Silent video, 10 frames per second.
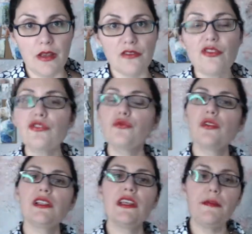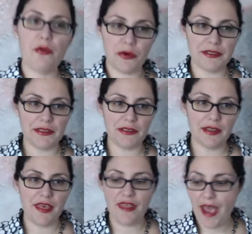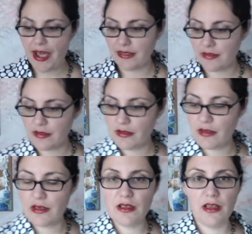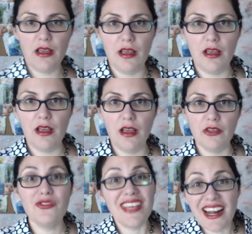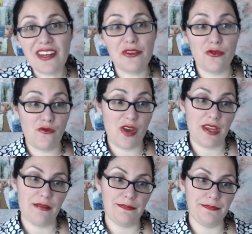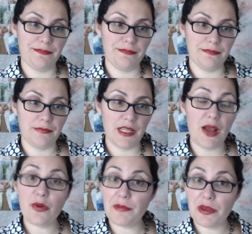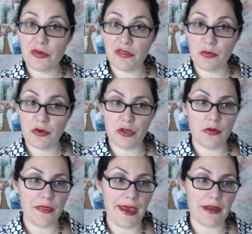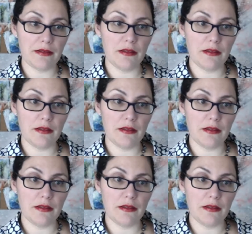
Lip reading: So it's really important that you get out of your own way. And I want to be able to support you with that.